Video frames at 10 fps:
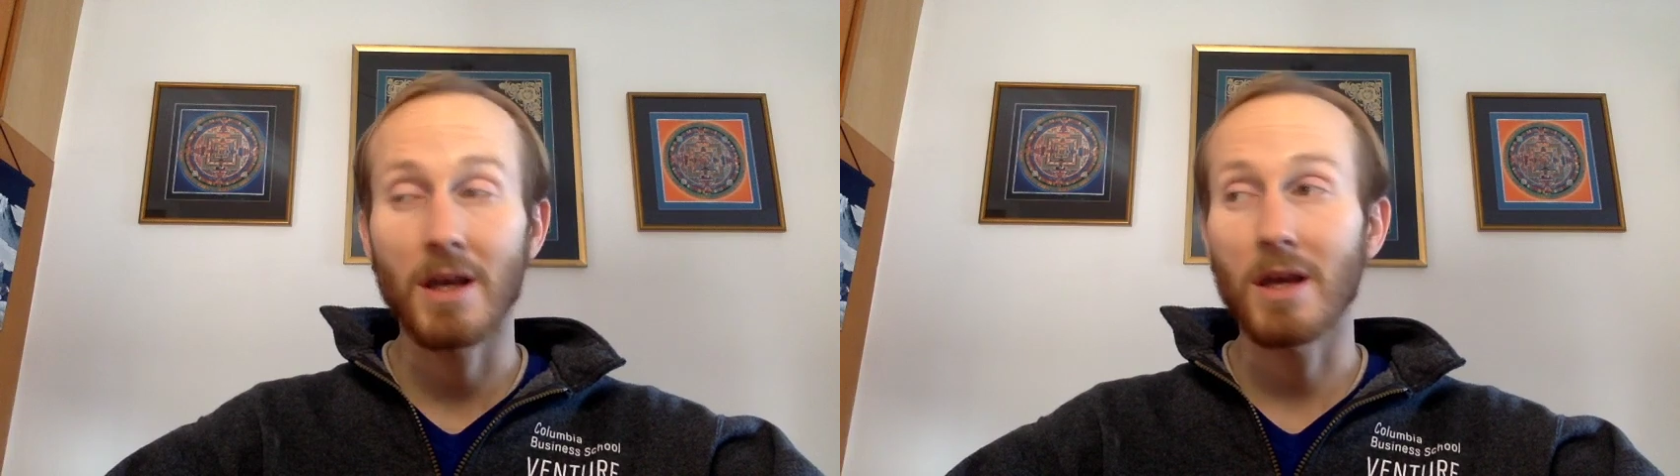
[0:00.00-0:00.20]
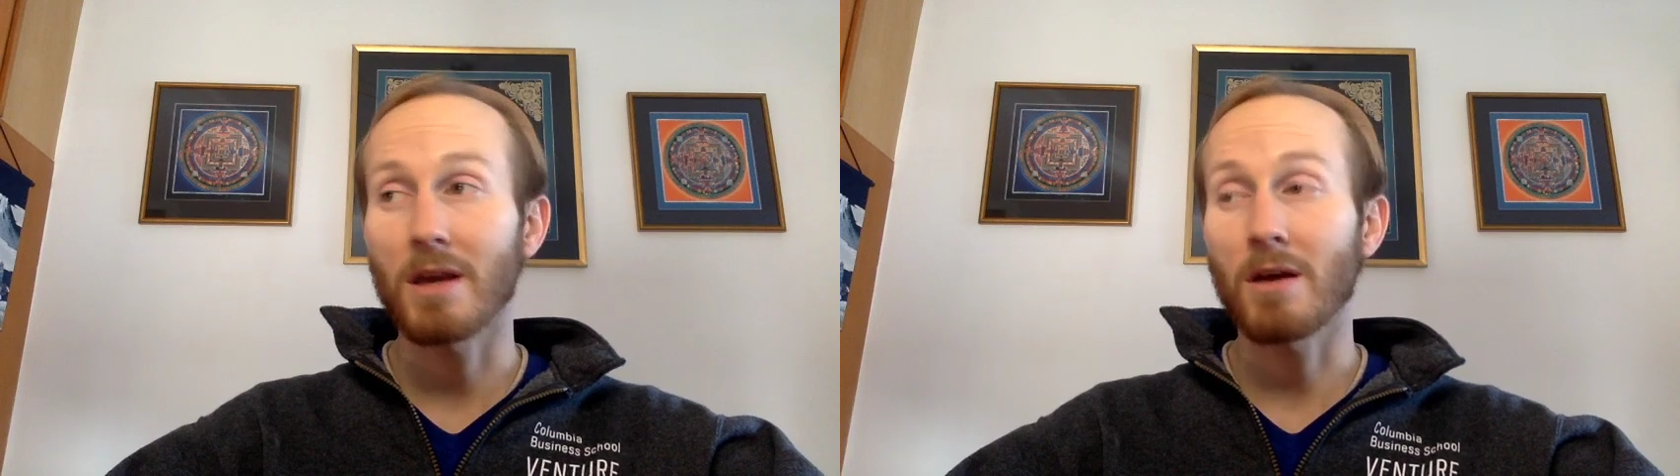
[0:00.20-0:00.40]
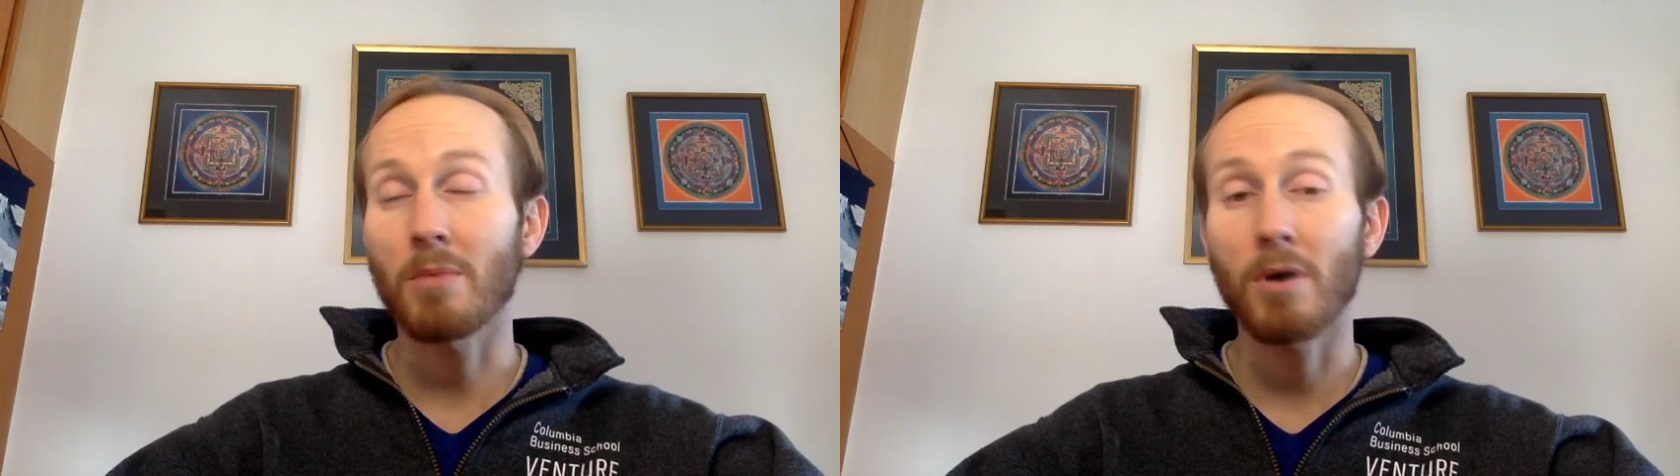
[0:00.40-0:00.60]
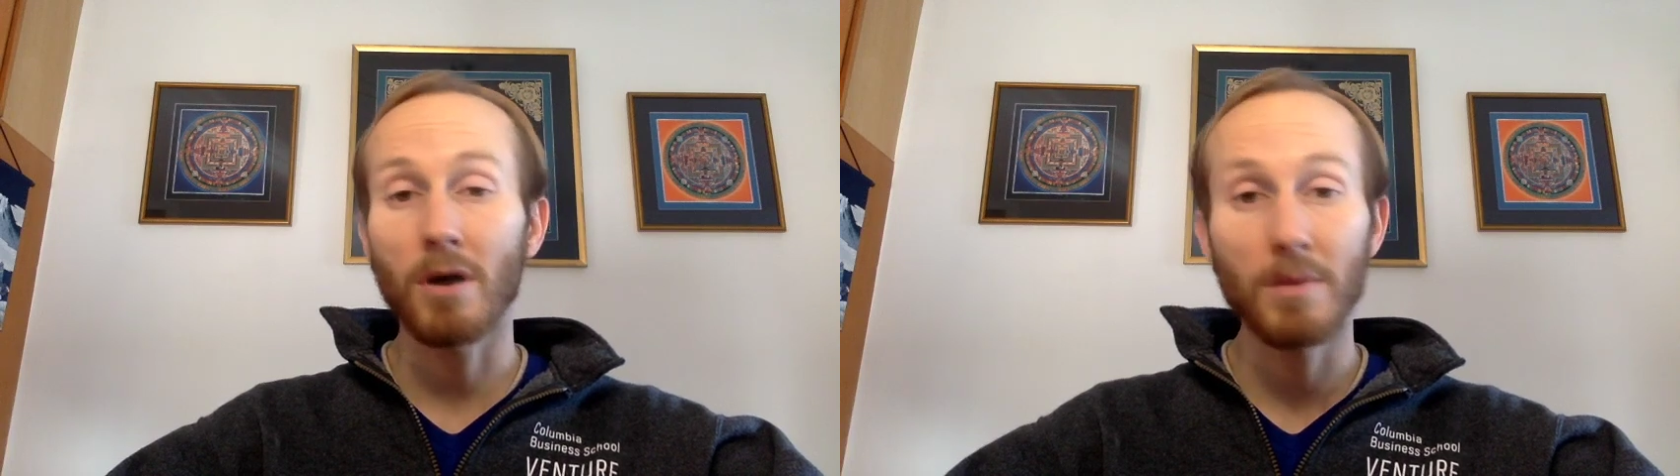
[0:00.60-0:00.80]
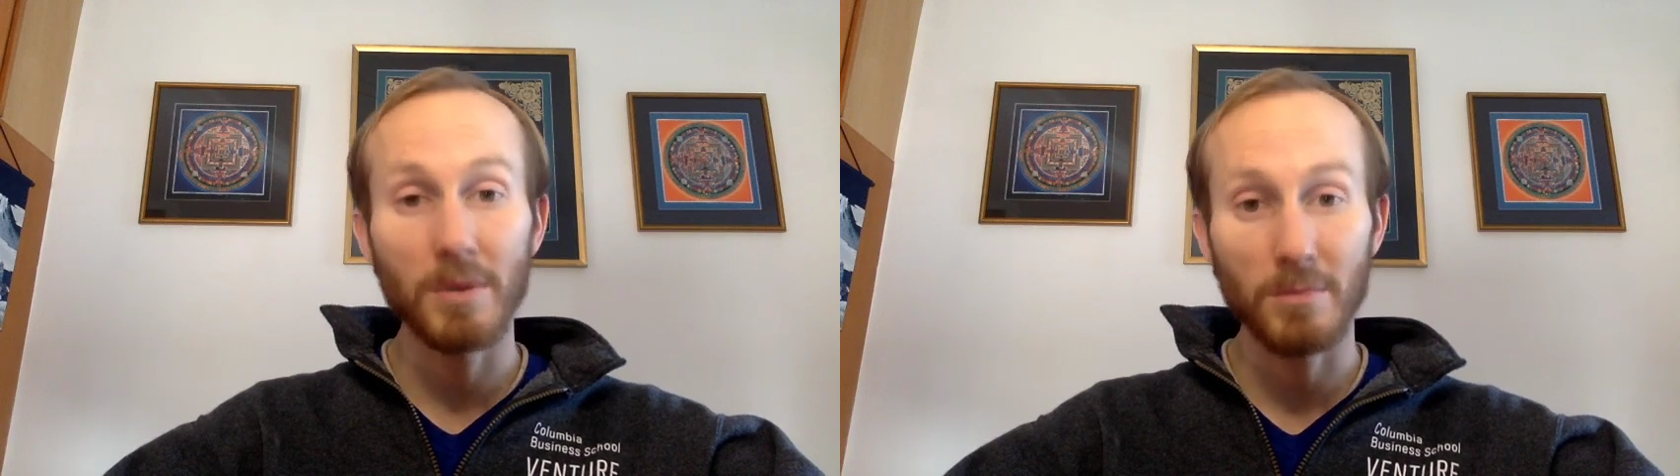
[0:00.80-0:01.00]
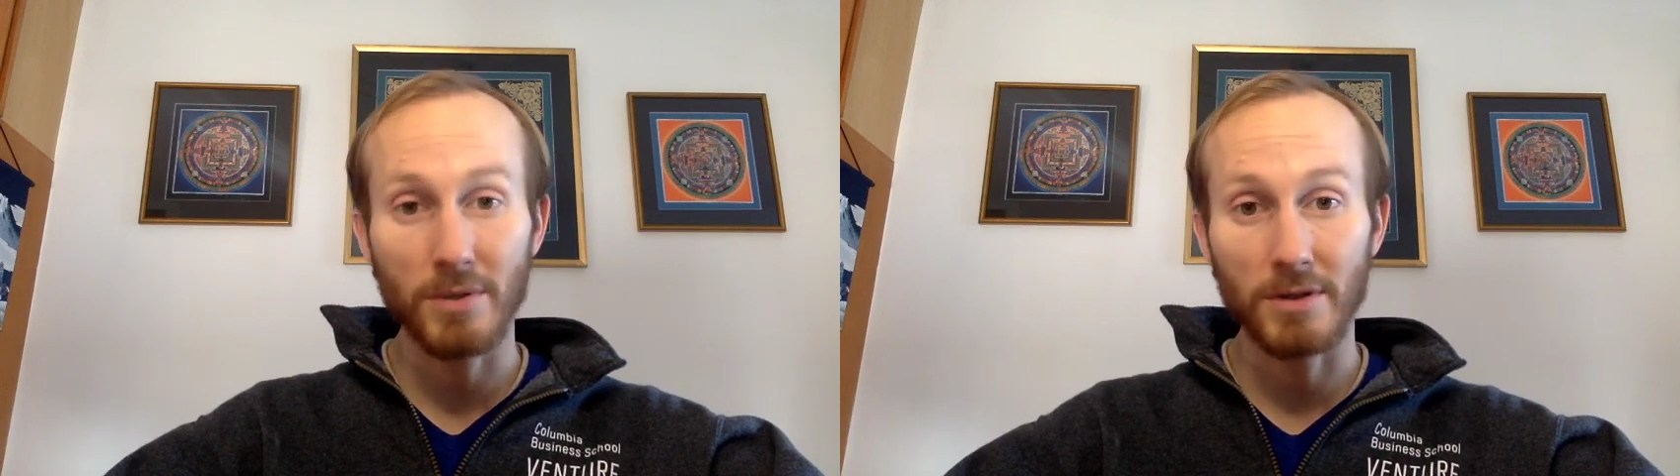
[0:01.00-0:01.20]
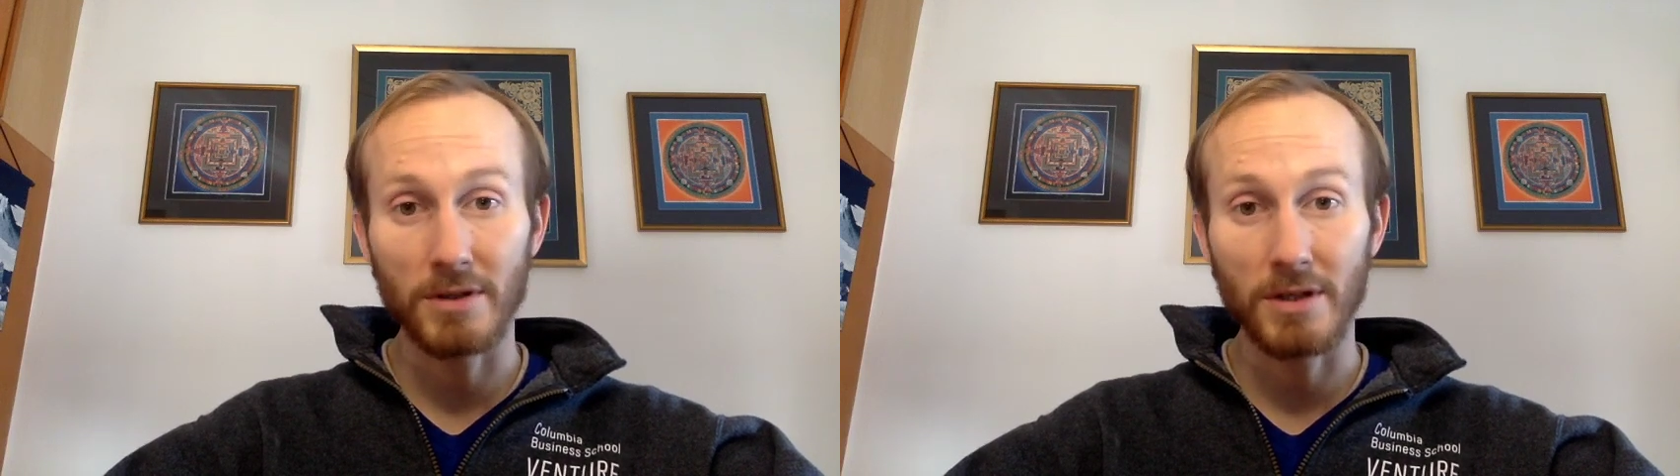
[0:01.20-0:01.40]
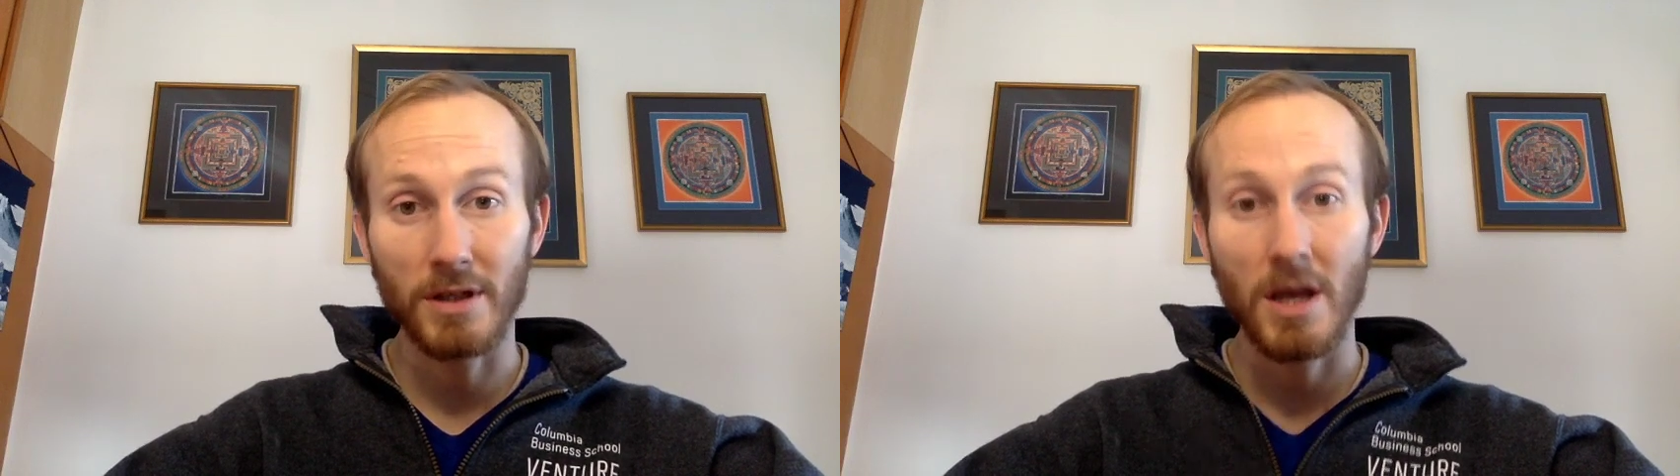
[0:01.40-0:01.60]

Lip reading: an apartment building.